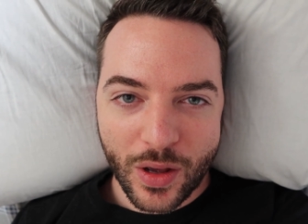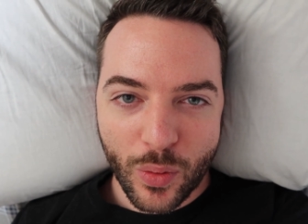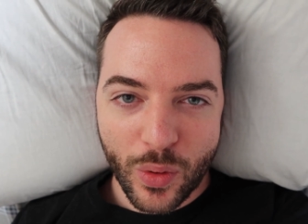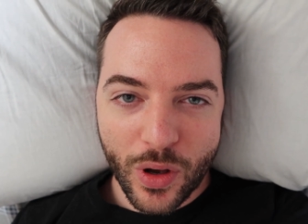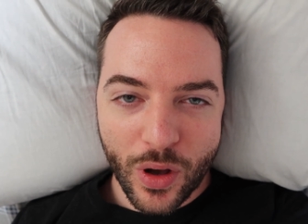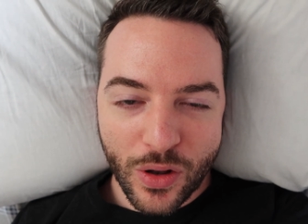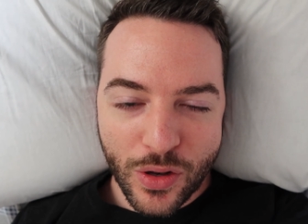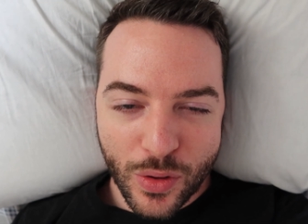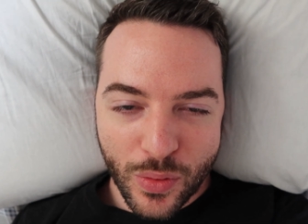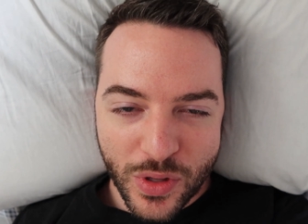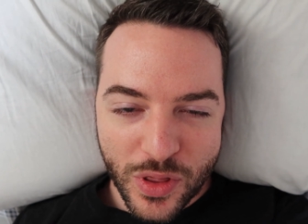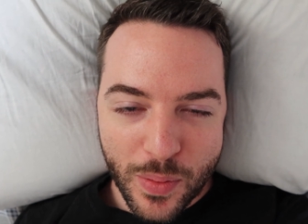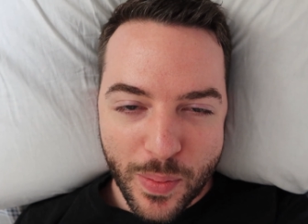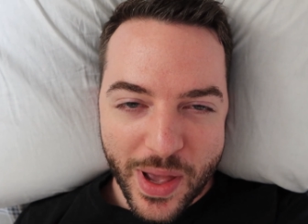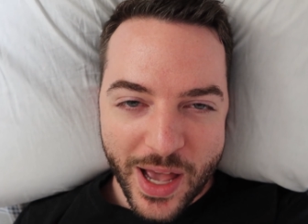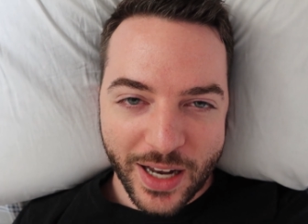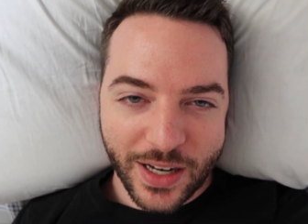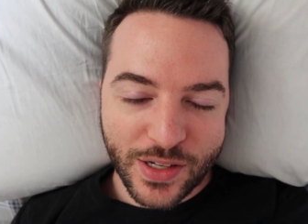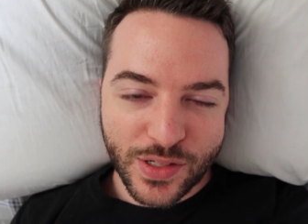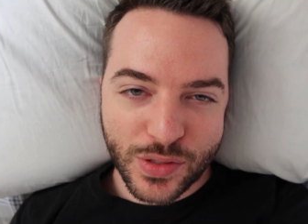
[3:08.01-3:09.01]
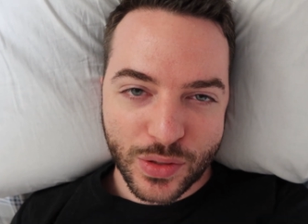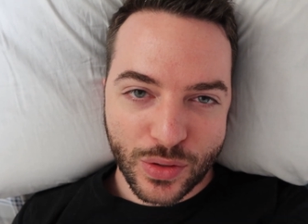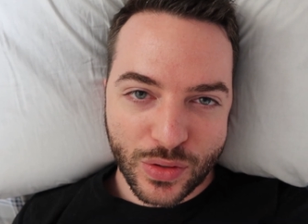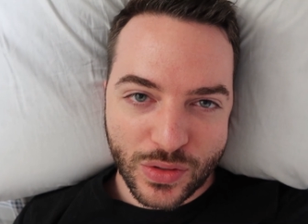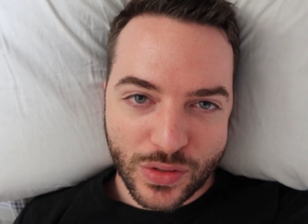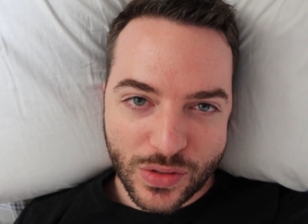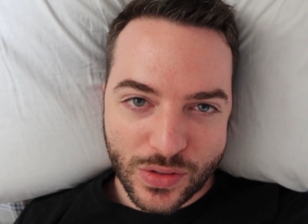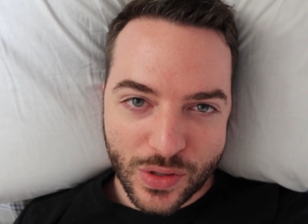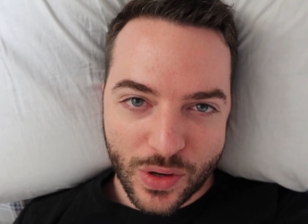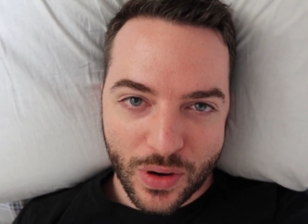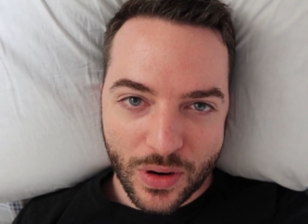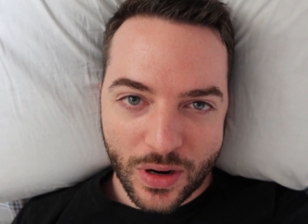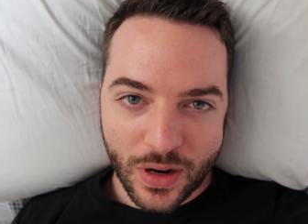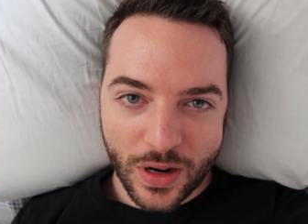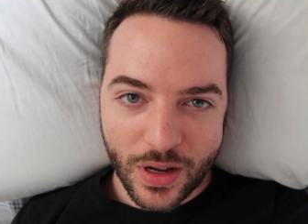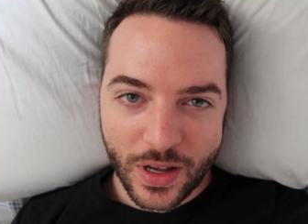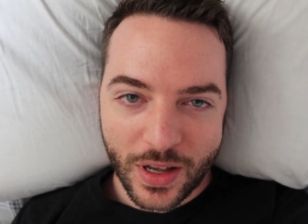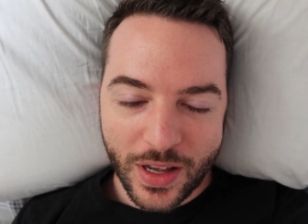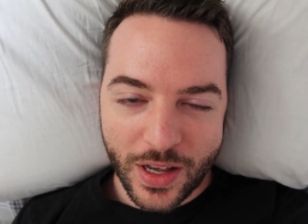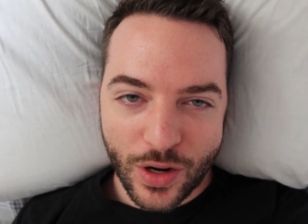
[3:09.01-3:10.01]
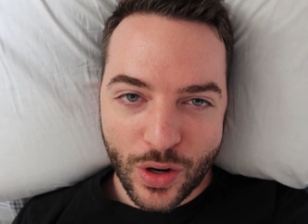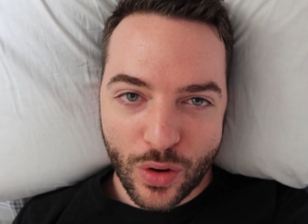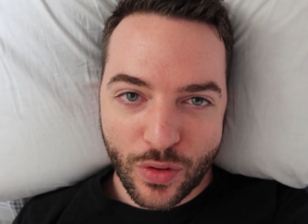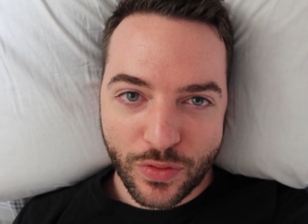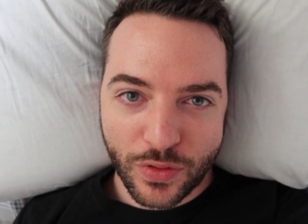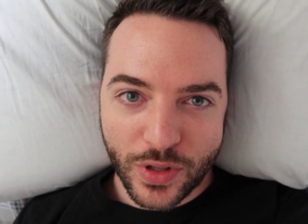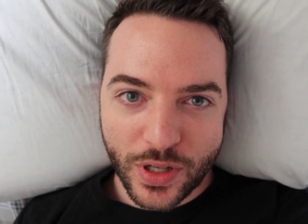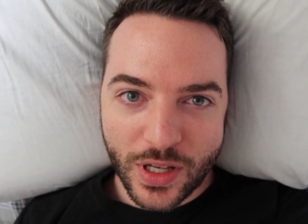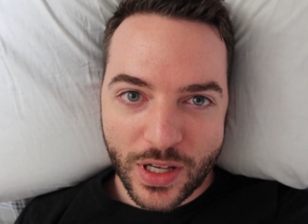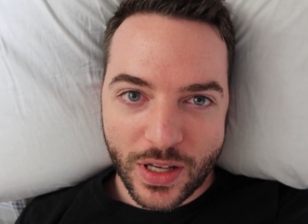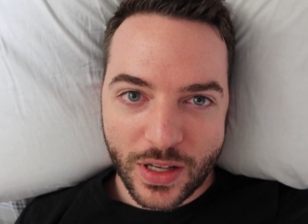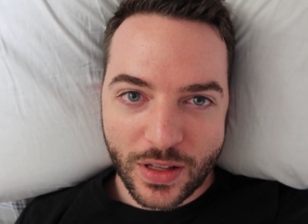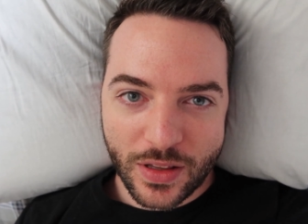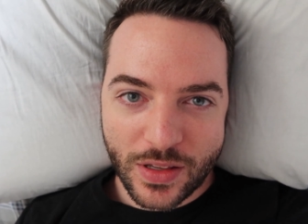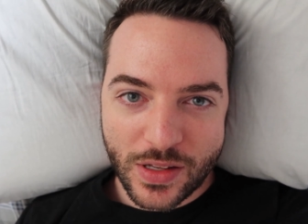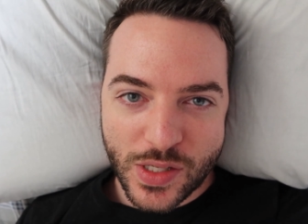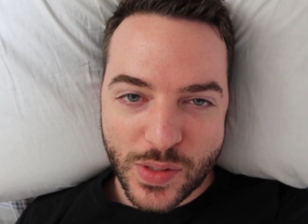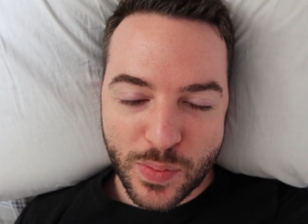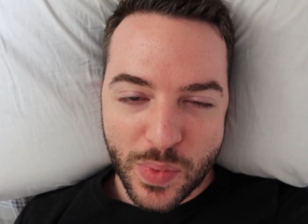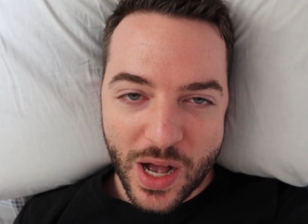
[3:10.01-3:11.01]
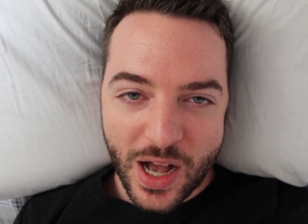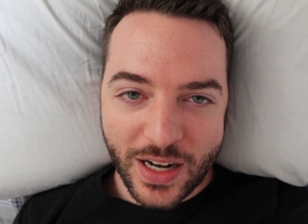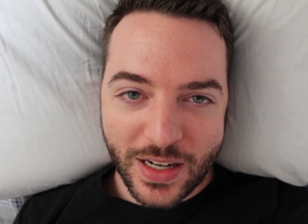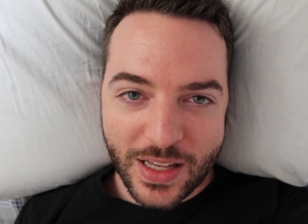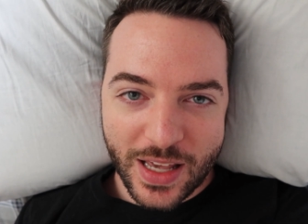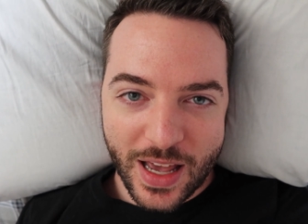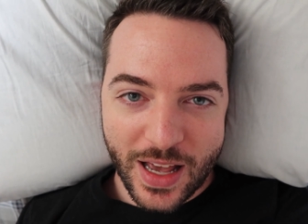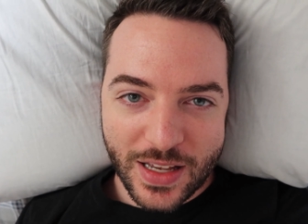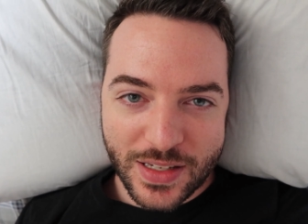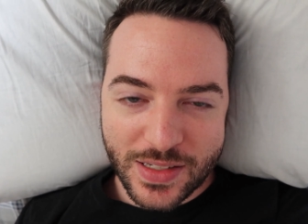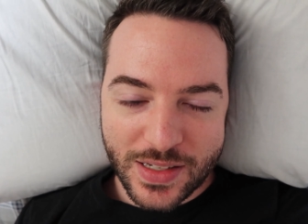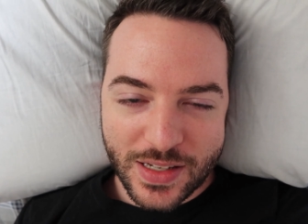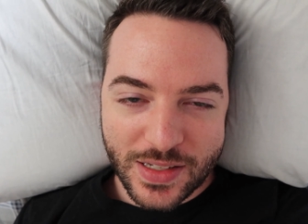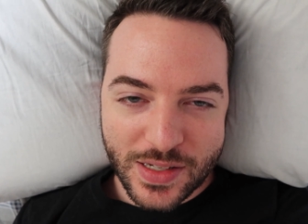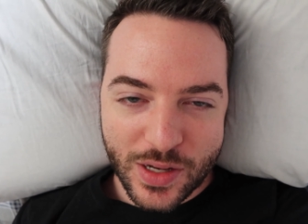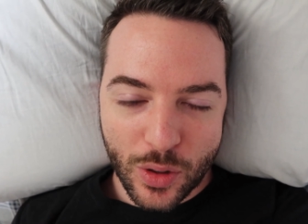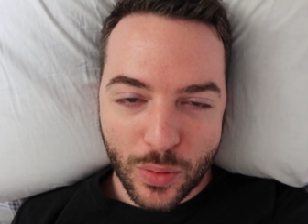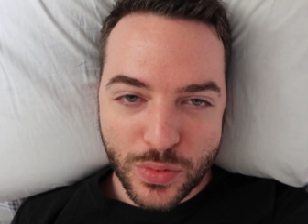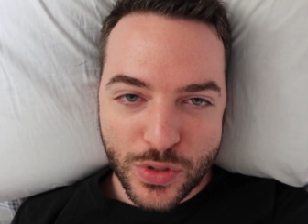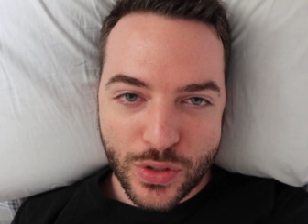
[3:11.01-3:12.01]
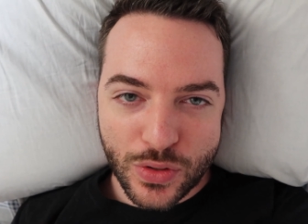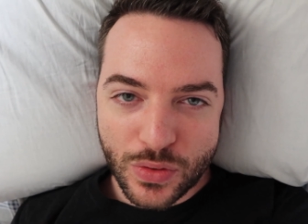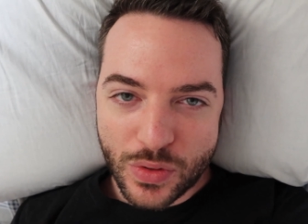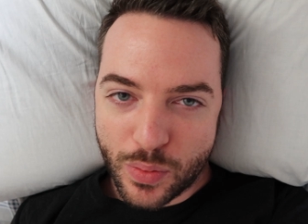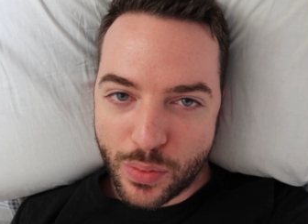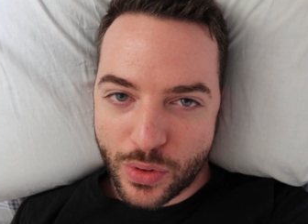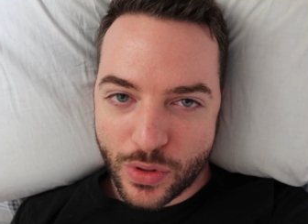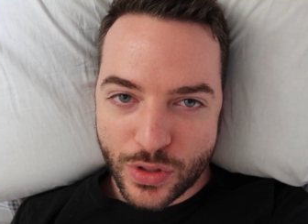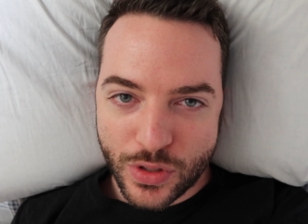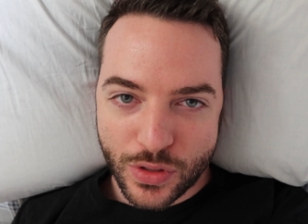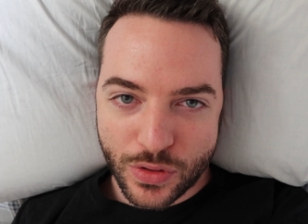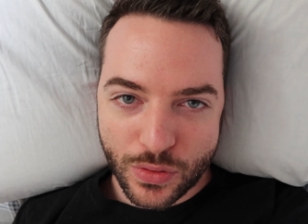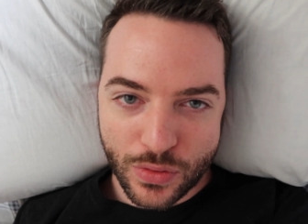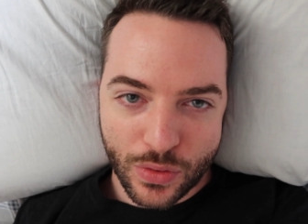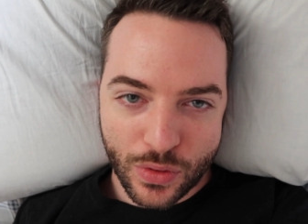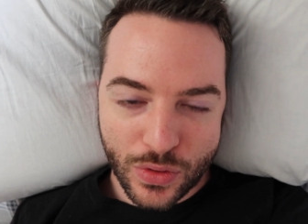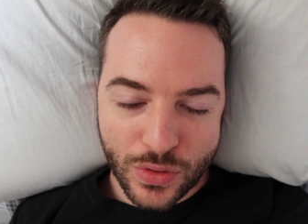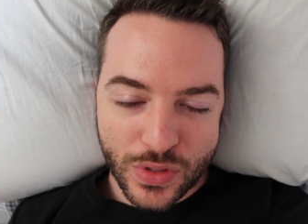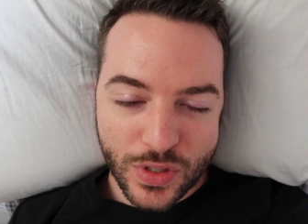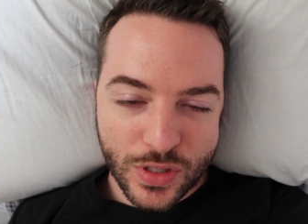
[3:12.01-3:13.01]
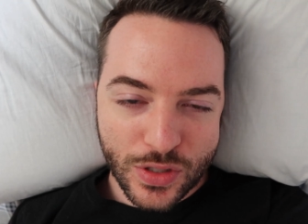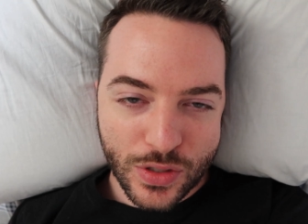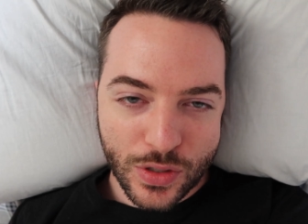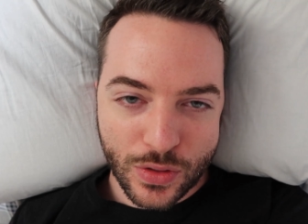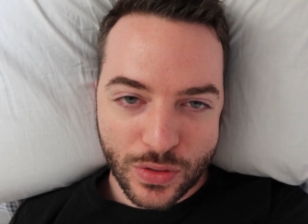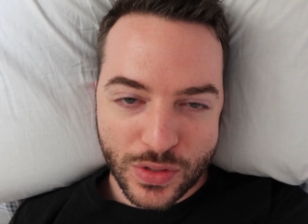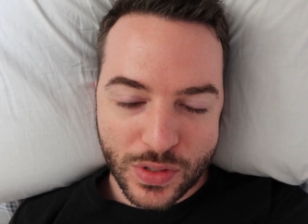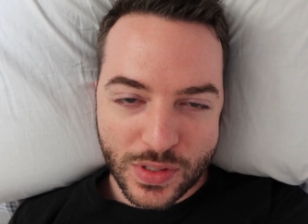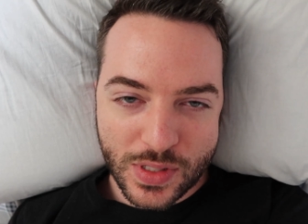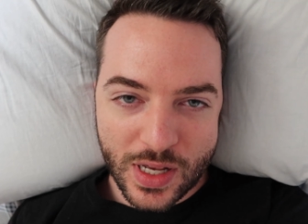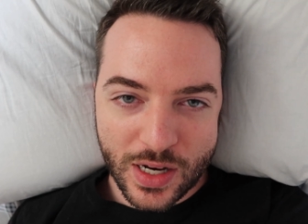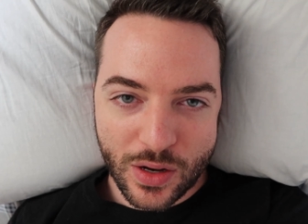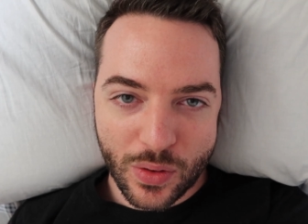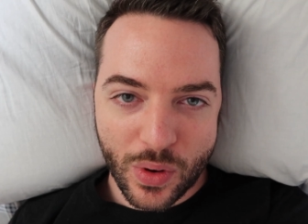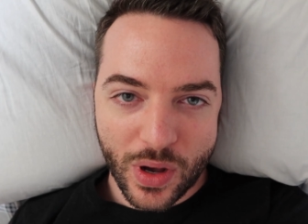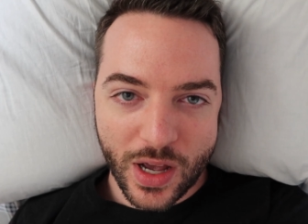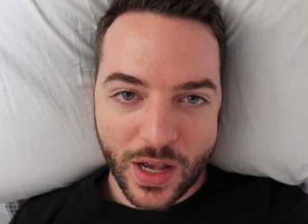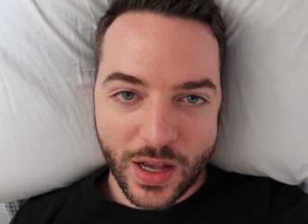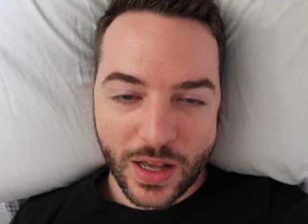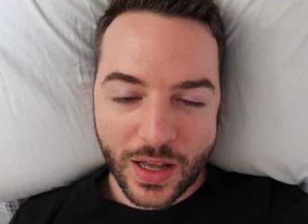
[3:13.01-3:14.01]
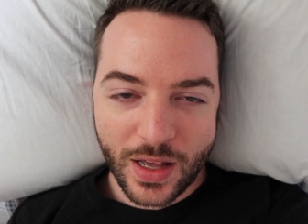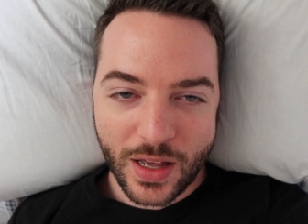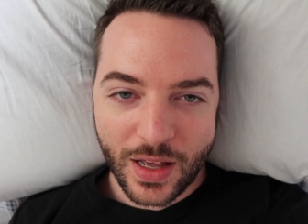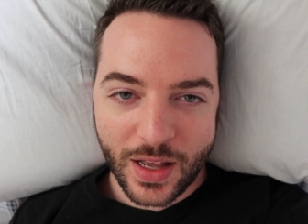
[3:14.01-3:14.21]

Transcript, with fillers: We all know what the bad excuses are, and hopefully this podcast has helped you to push through those excuses anyway.